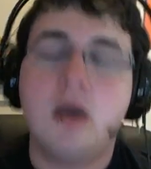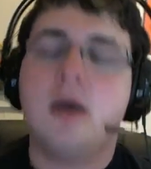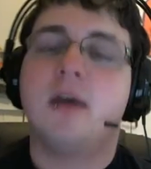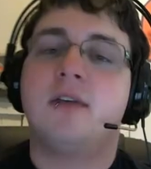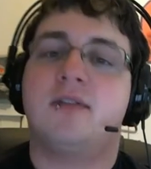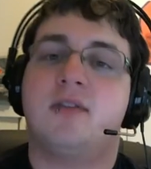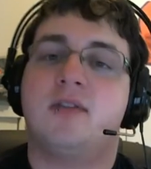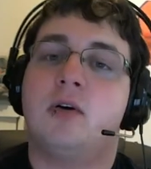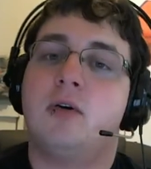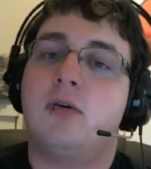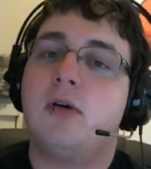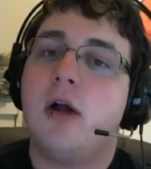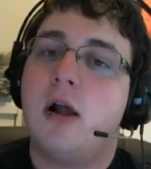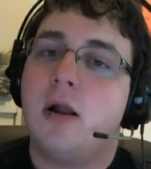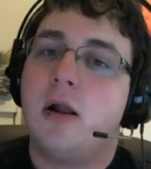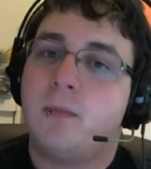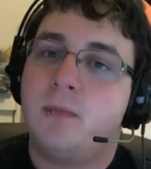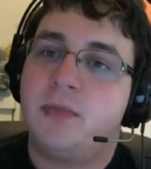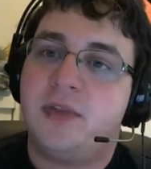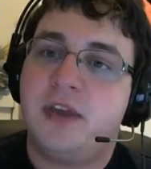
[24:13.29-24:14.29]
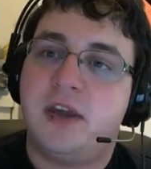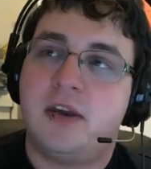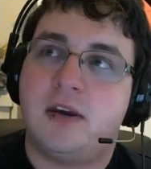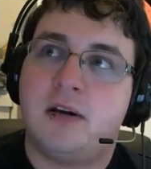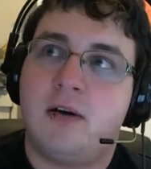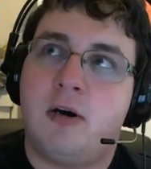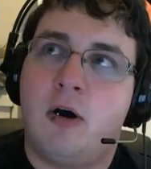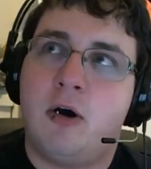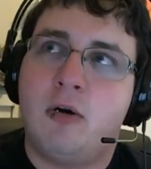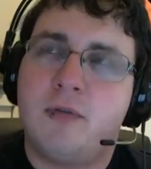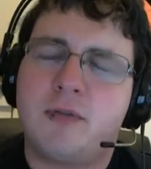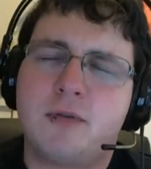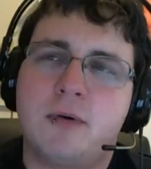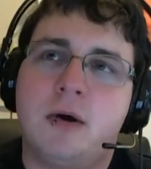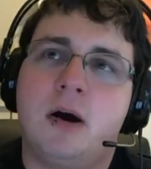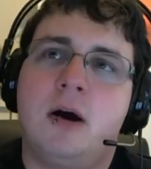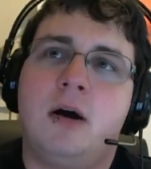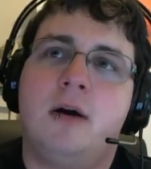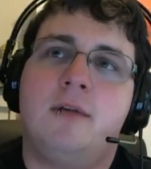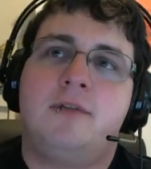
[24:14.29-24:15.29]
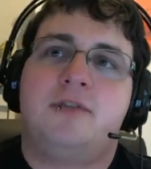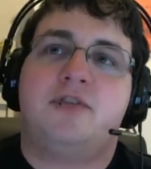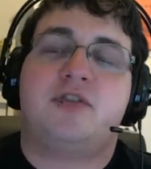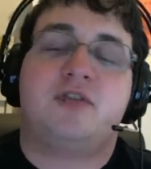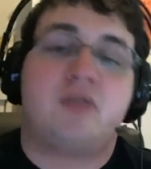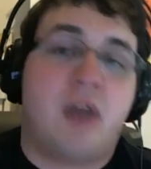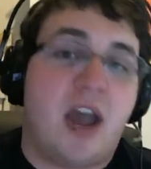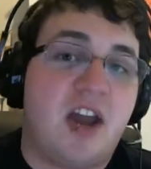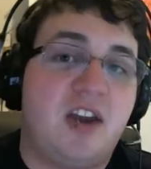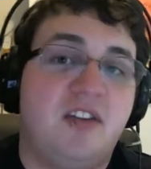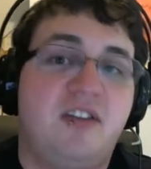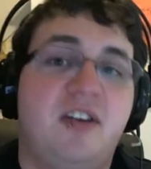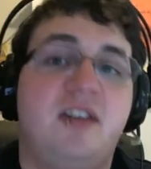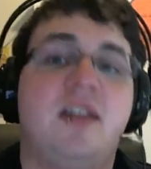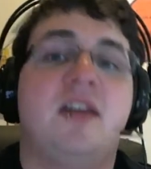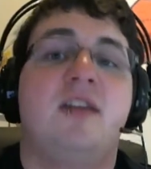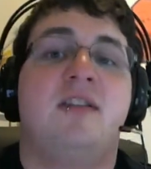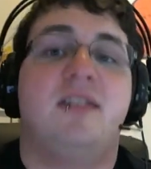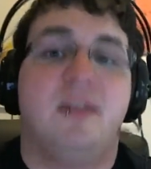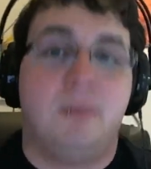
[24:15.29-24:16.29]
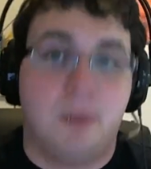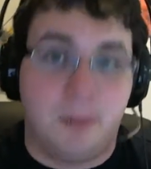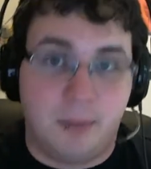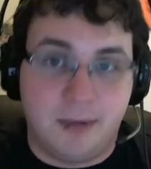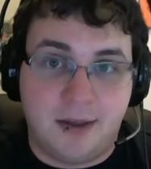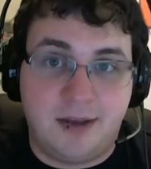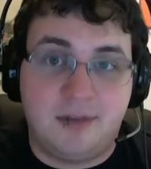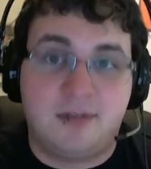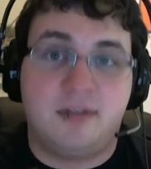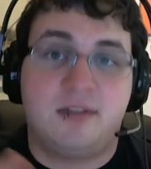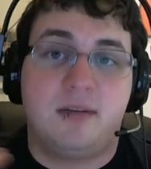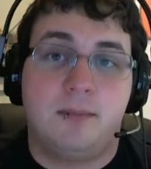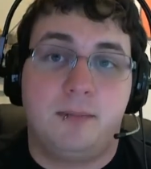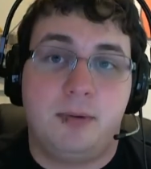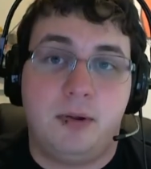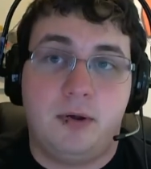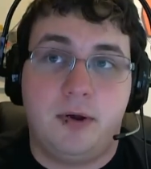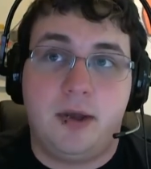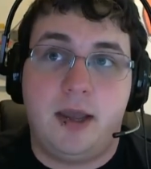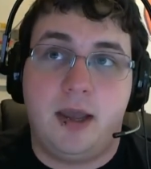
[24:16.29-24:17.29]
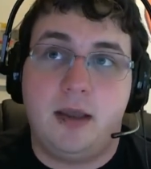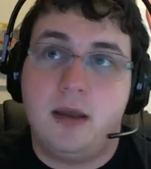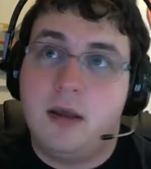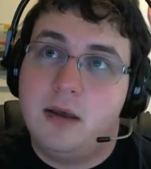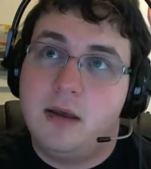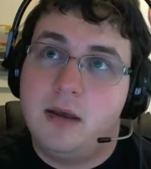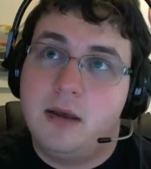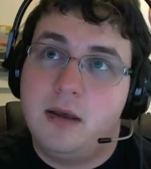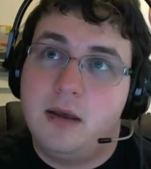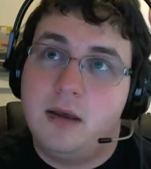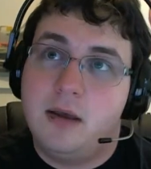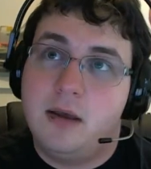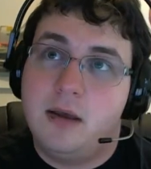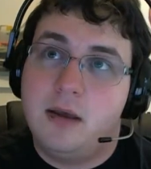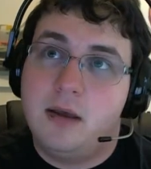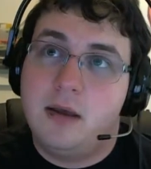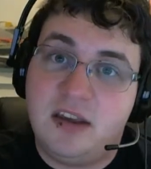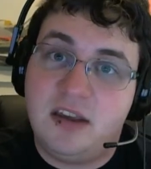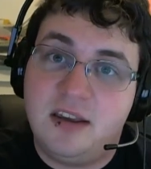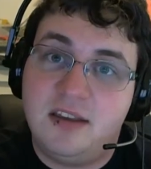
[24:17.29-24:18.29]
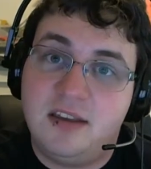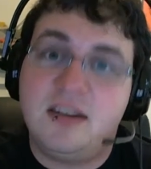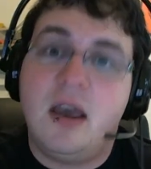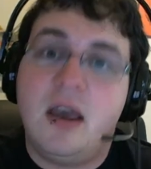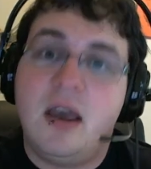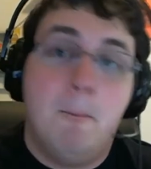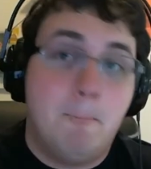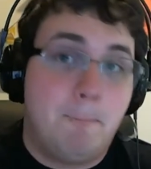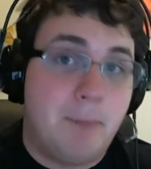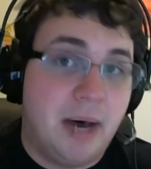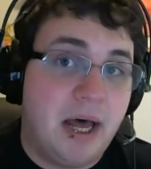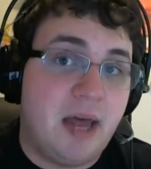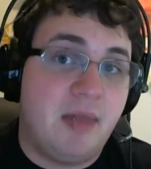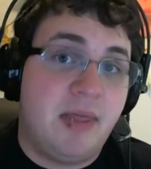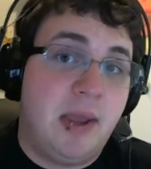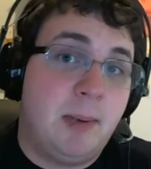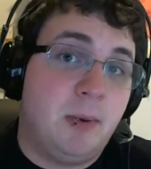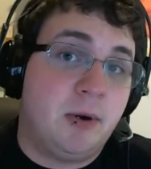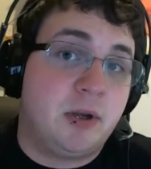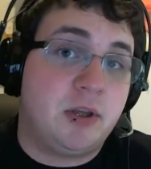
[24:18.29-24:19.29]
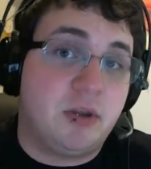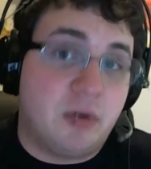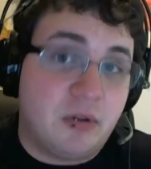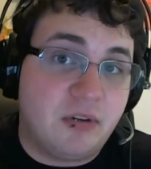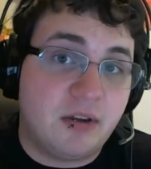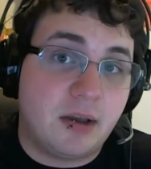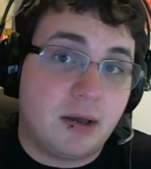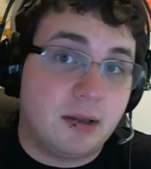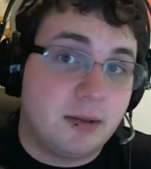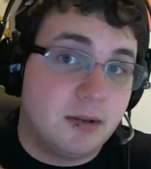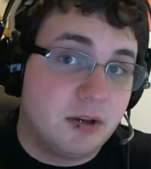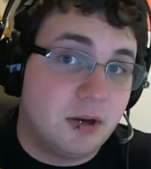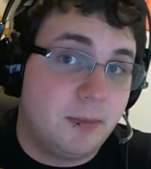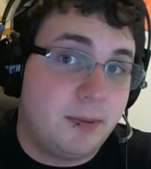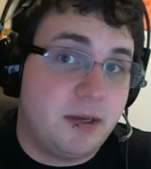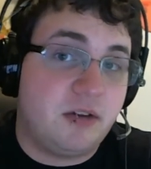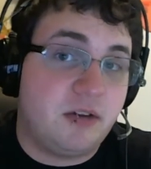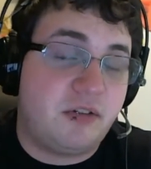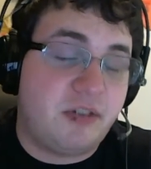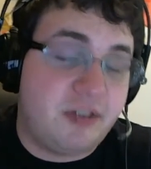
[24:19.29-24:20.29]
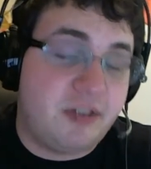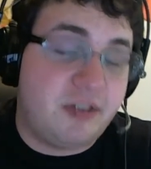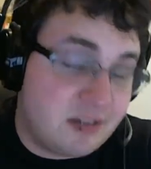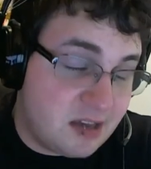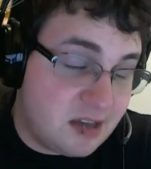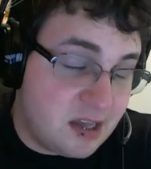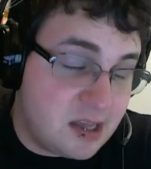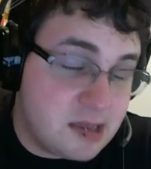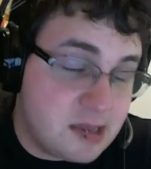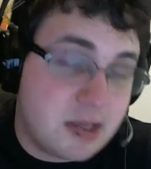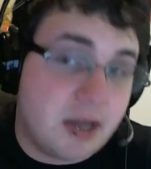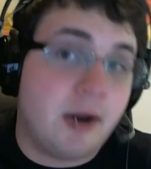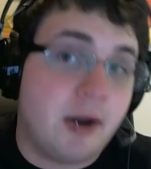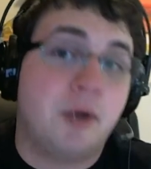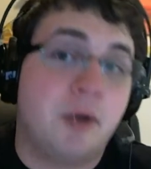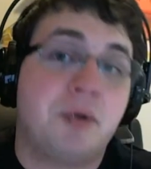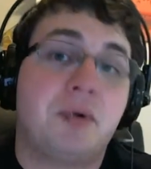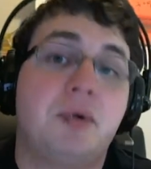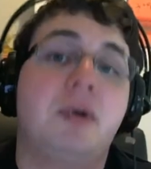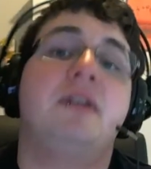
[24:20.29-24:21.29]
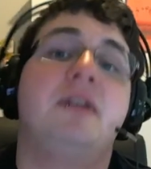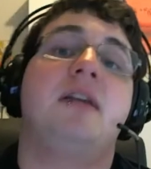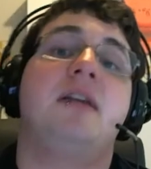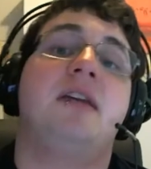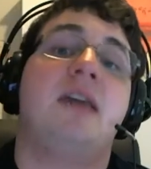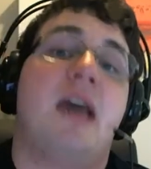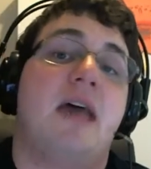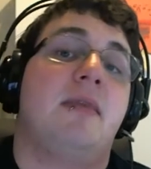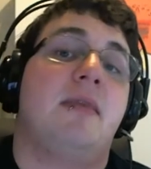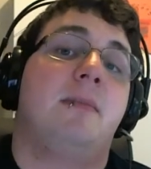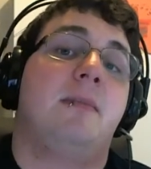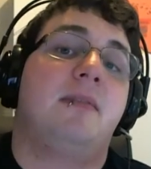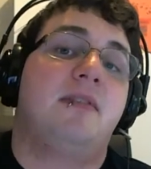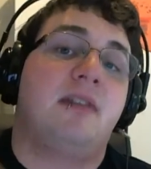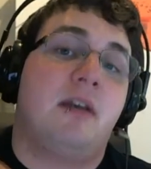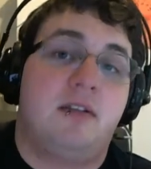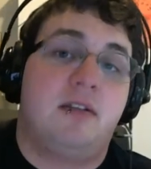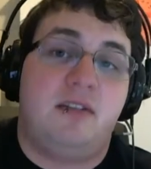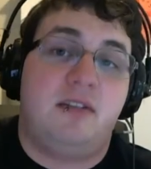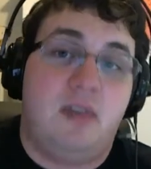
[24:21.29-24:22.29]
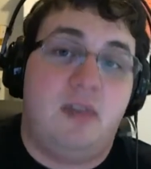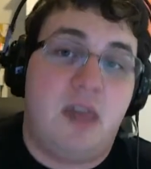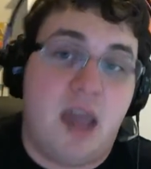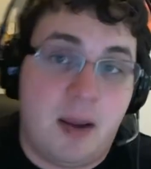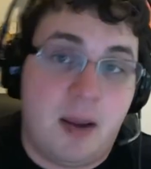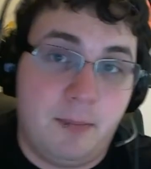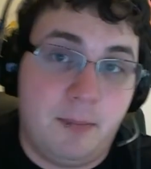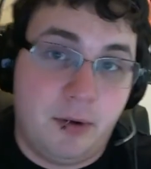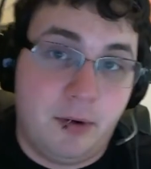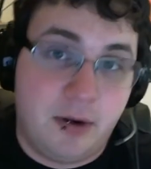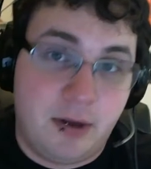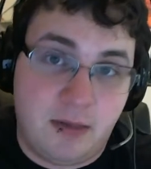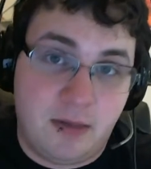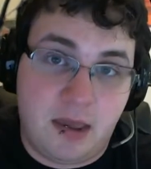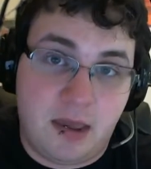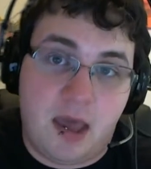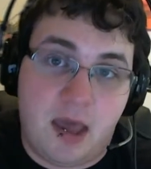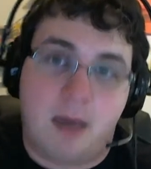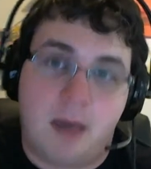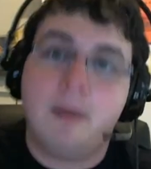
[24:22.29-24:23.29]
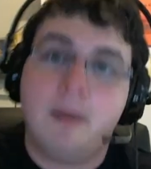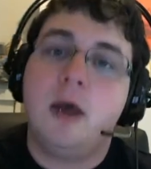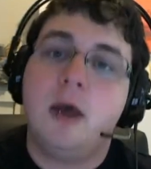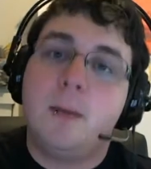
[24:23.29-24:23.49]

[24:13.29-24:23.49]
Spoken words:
So the overall strategy that Azubu Blaze was employing, not cheese, but they were using a little bit of cheese in there in order to get themselves to the end point of the game.